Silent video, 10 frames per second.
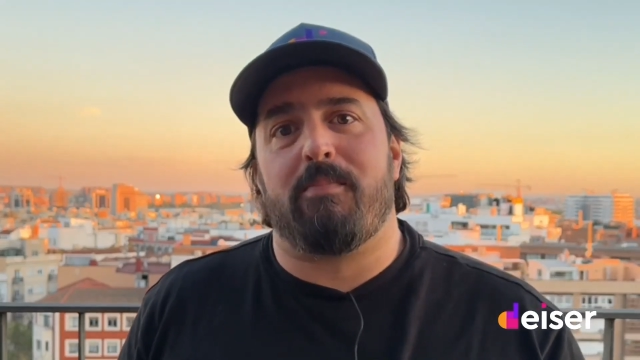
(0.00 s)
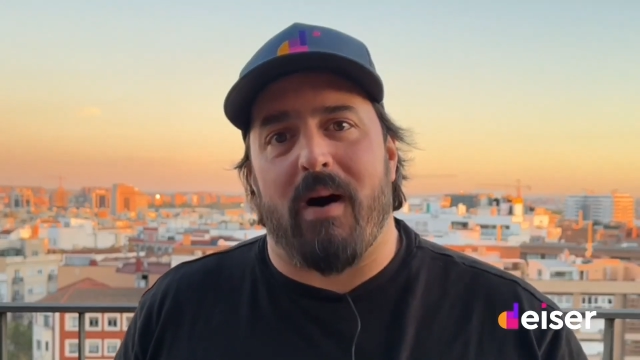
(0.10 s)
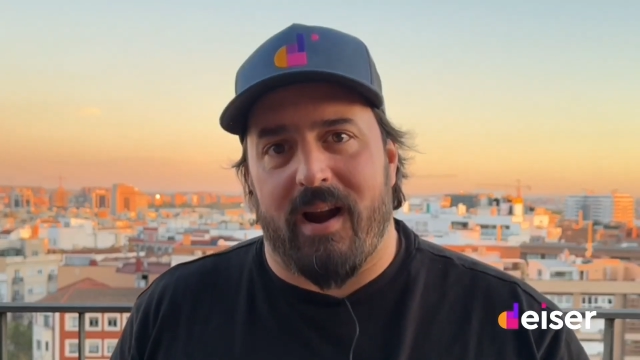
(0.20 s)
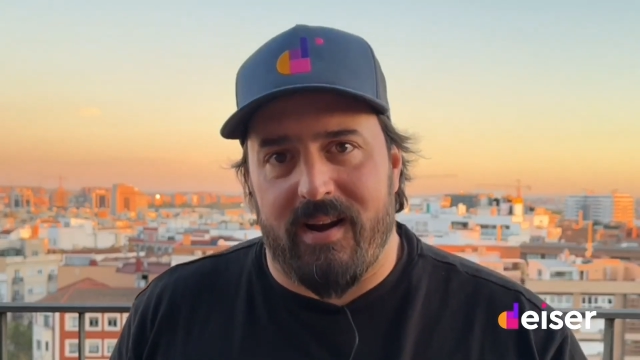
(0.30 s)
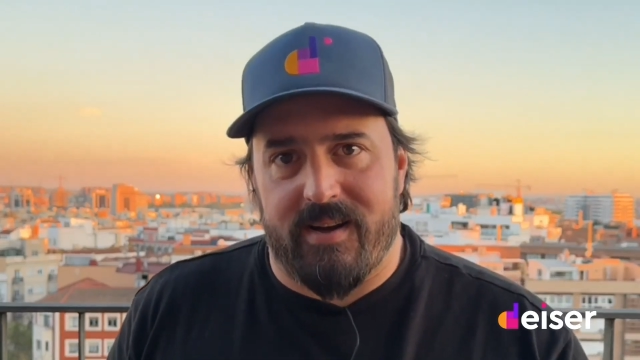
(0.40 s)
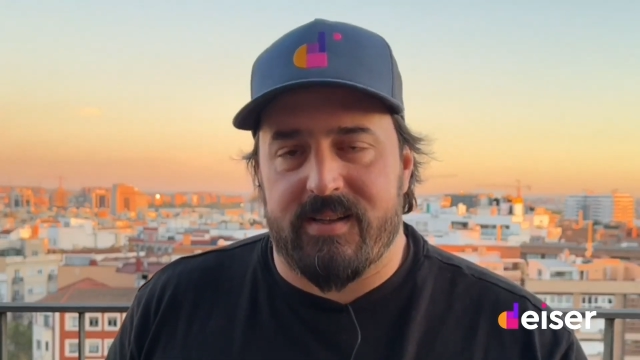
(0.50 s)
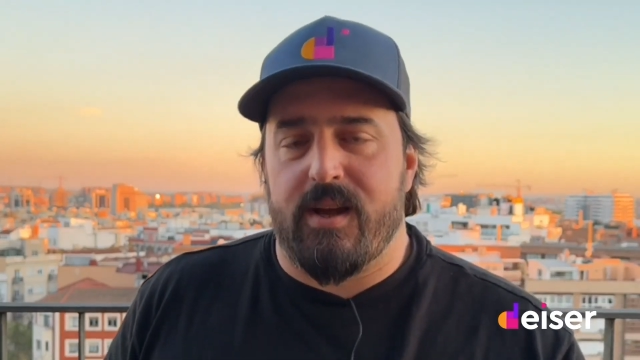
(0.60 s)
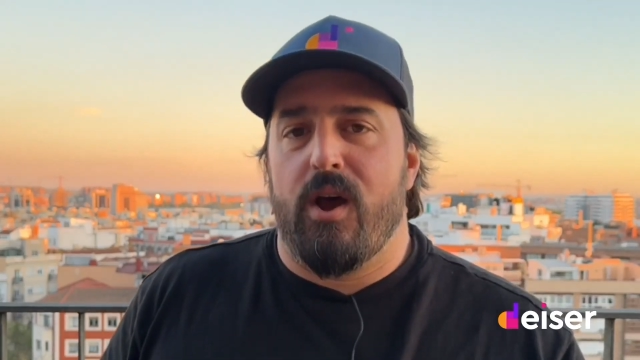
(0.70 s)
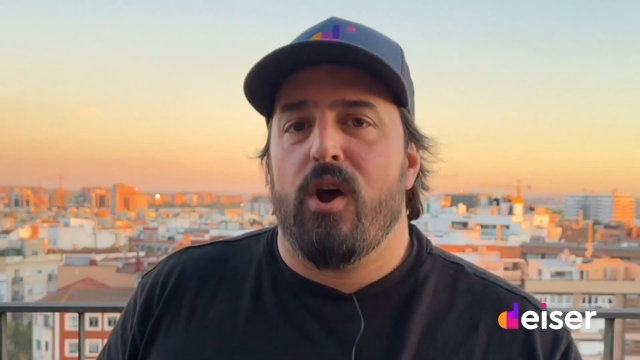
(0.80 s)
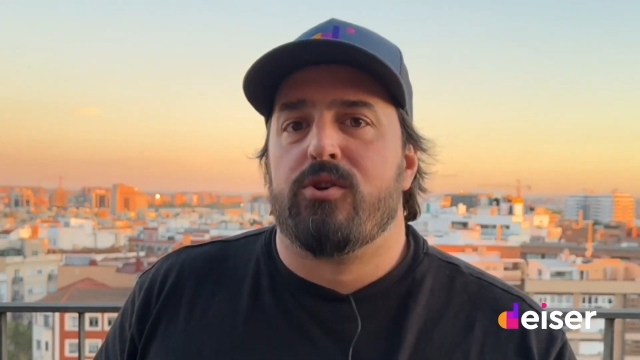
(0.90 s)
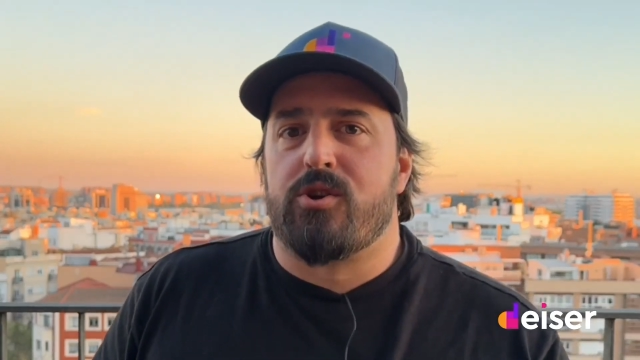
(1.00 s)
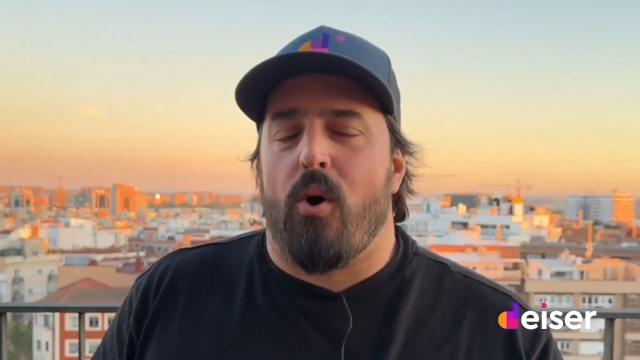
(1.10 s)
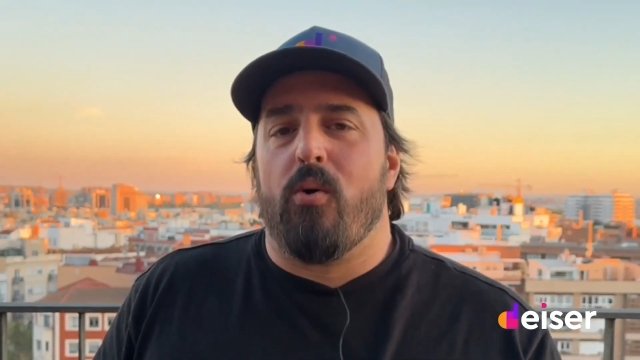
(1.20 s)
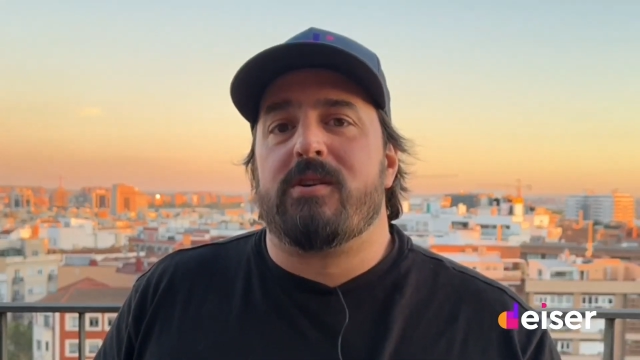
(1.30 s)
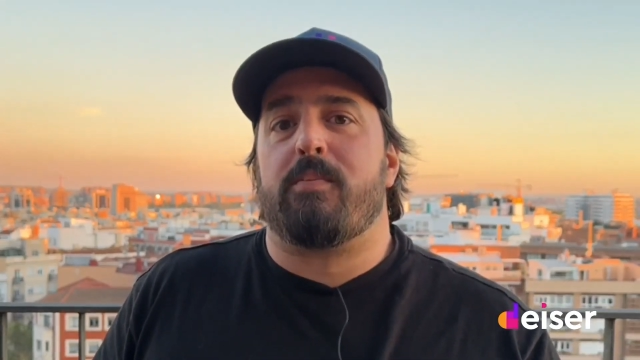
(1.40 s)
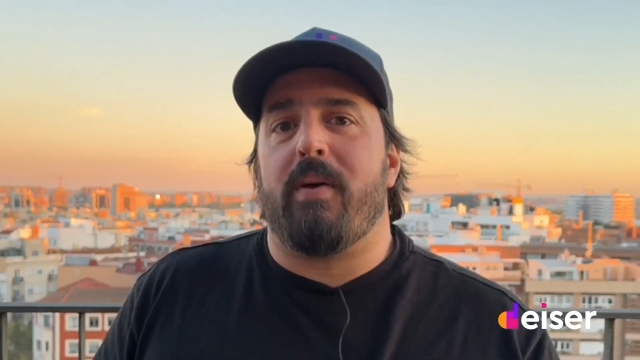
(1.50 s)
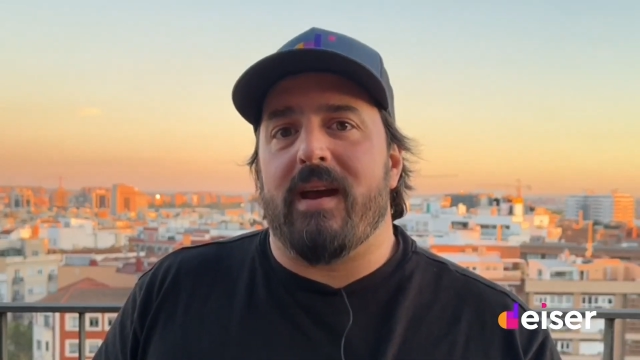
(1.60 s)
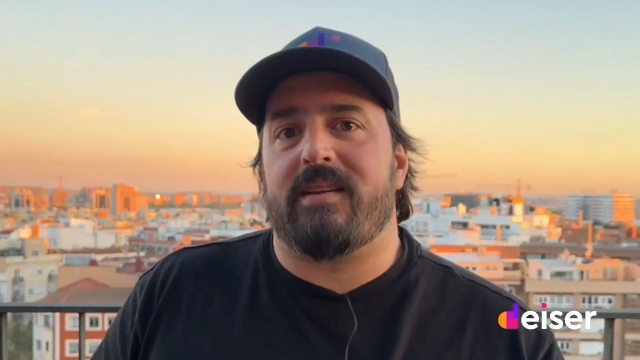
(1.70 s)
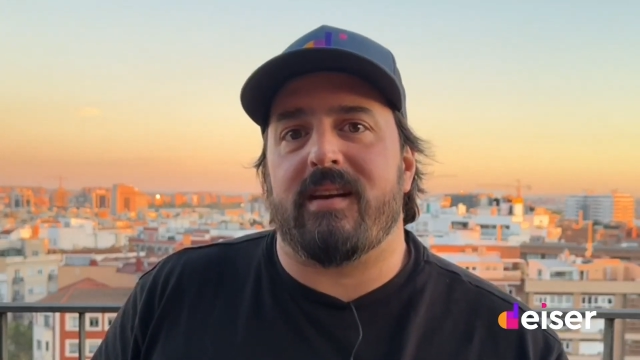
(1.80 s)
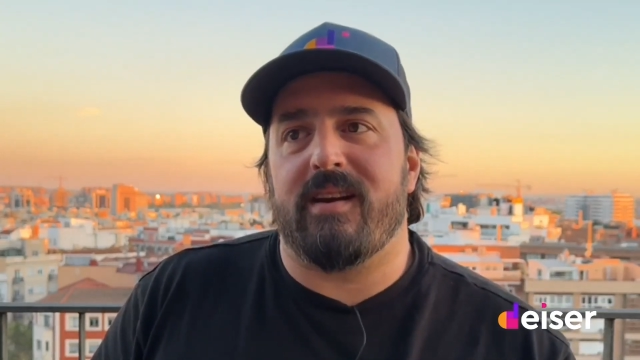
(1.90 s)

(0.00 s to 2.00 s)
partners. So expect